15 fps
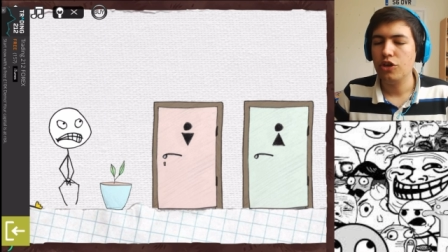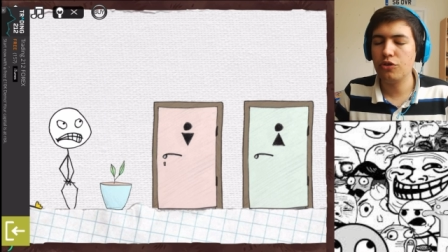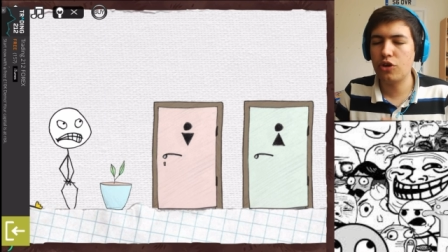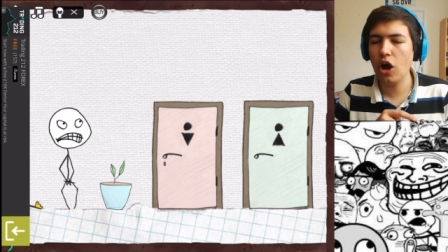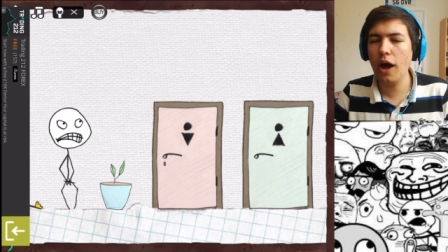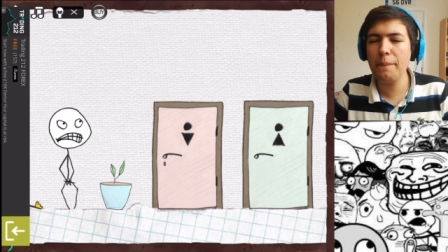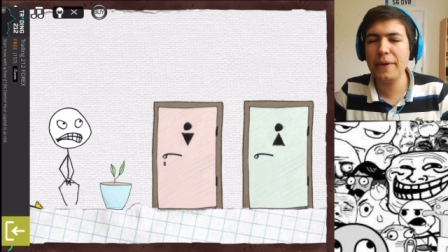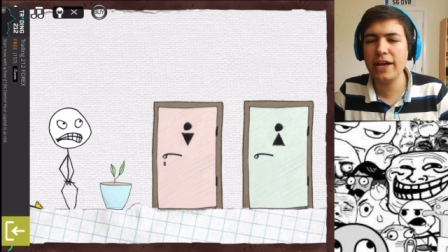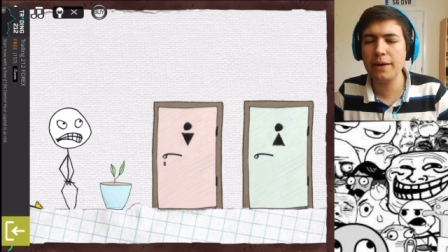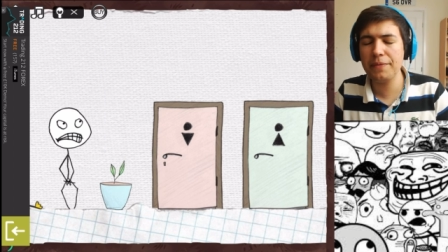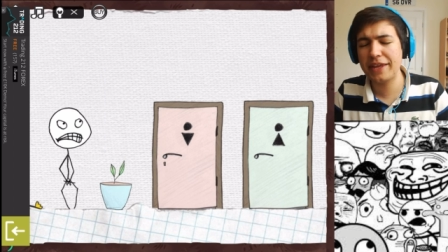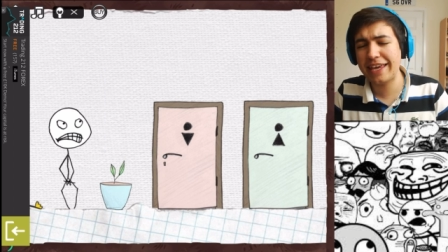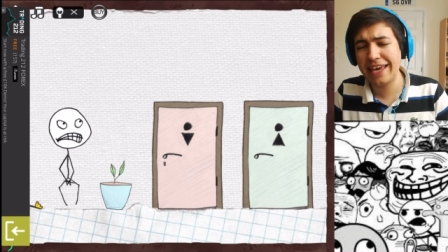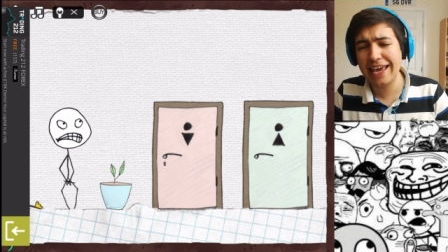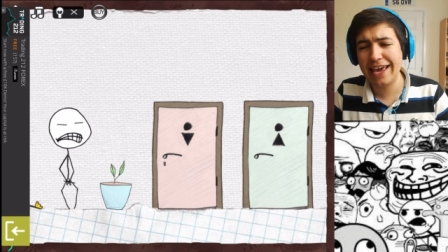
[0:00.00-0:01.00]
You can't pick
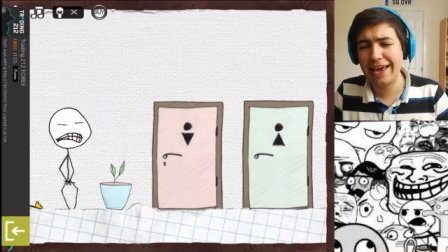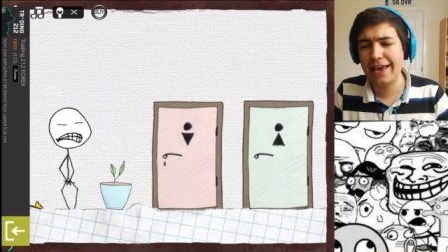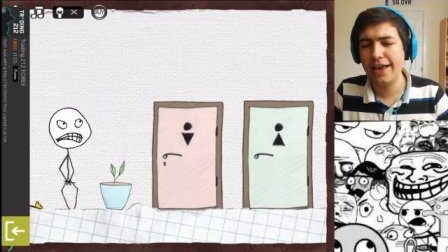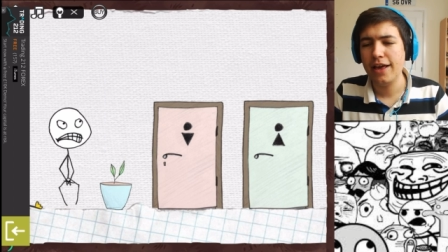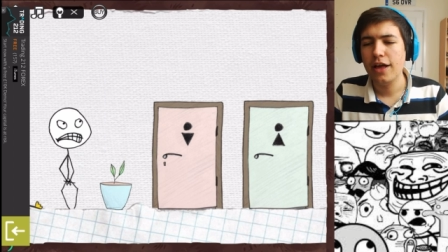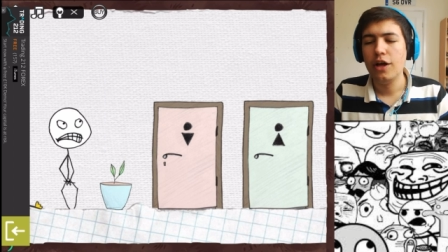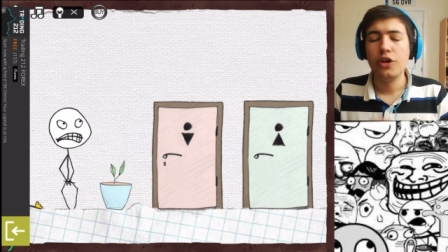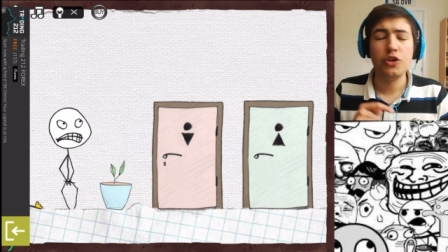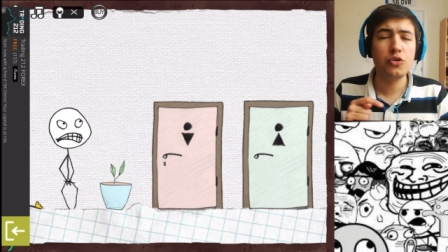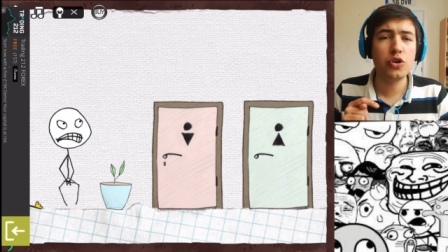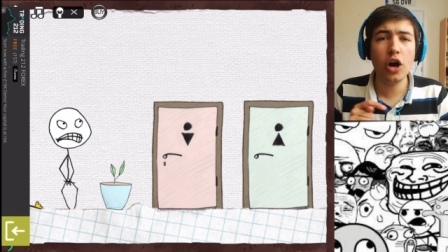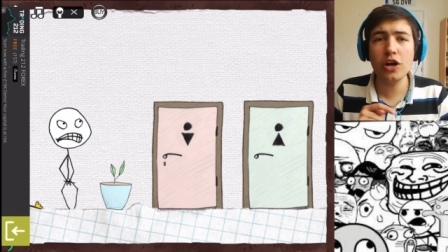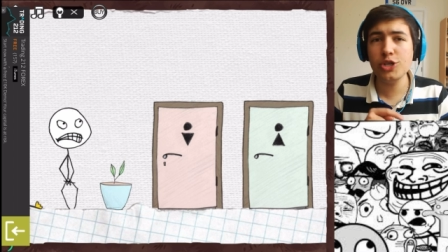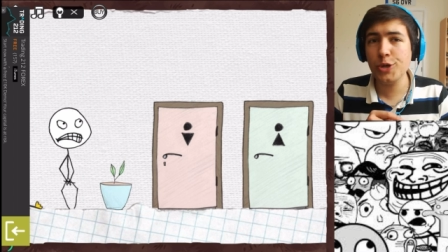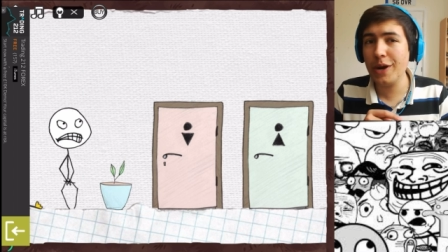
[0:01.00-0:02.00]
up the key. You
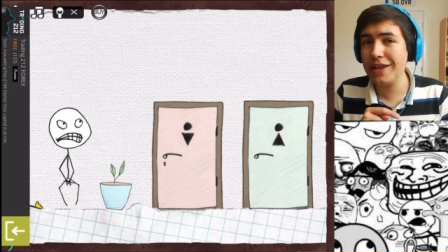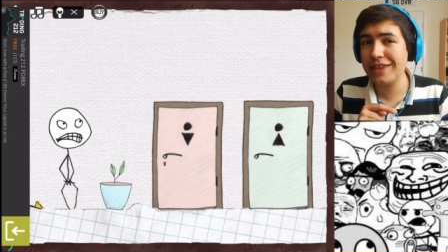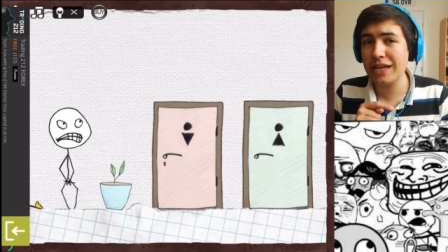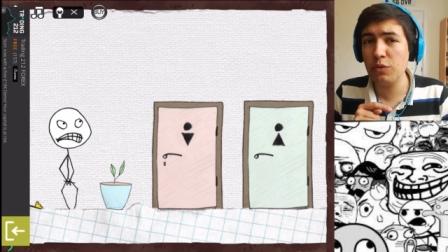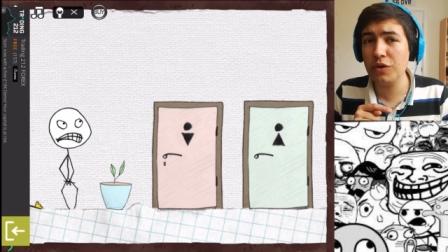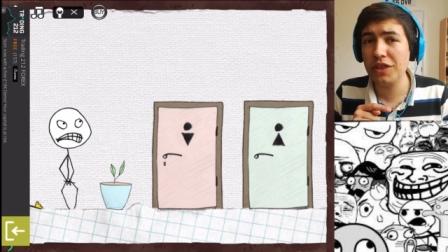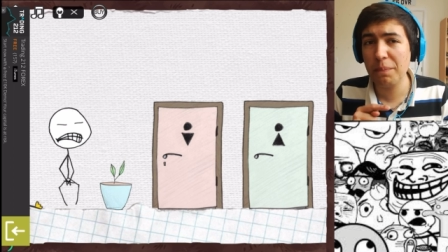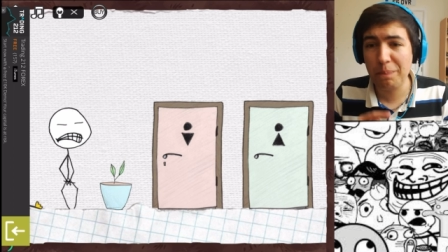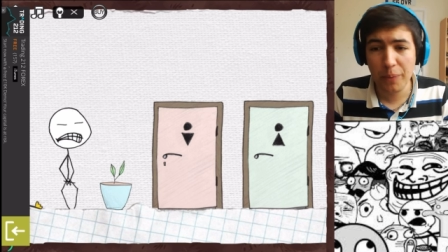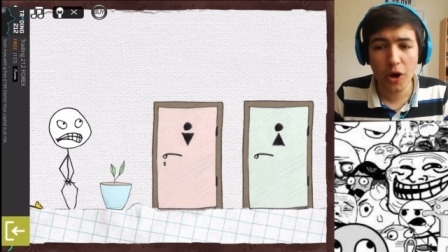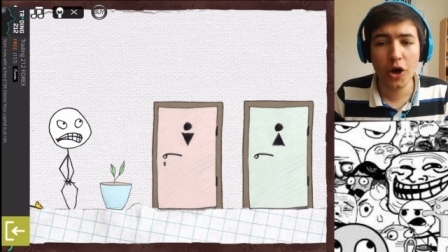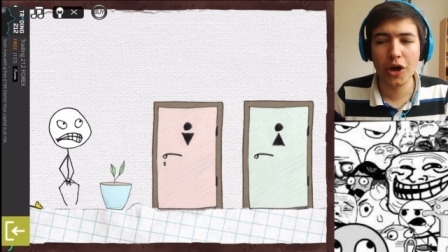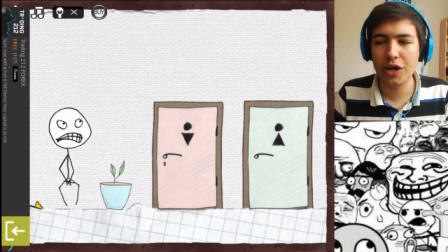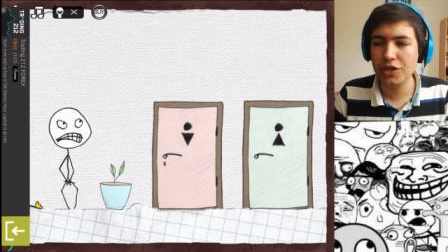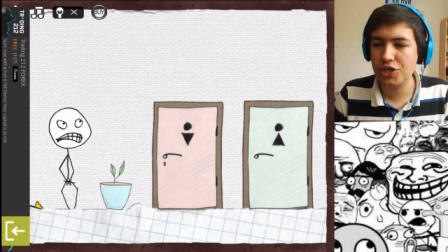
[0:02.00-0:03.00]
can't do anything with the
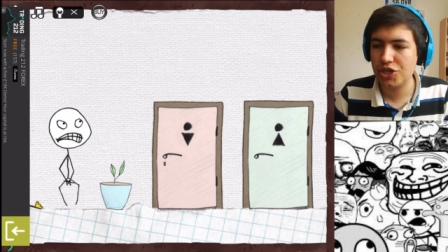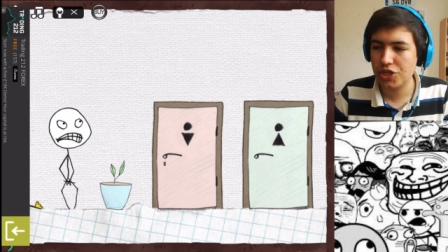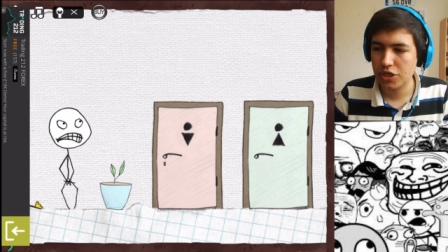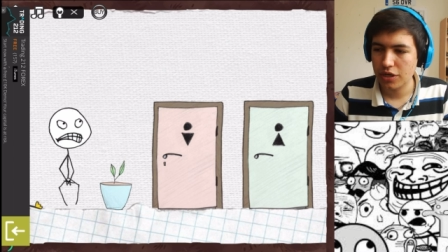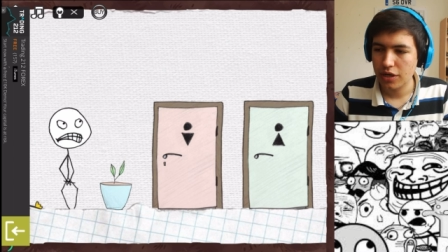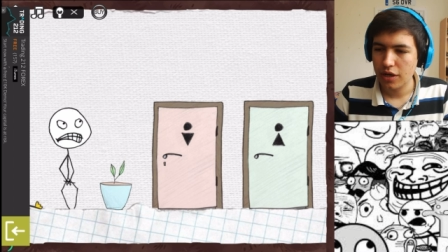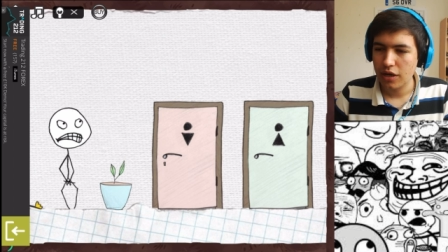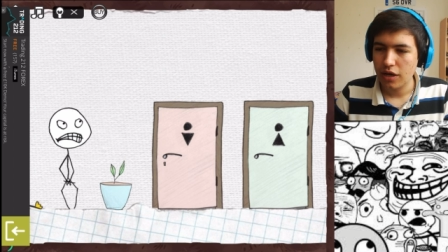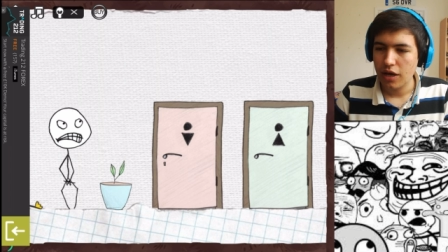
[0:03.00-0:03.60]
bush.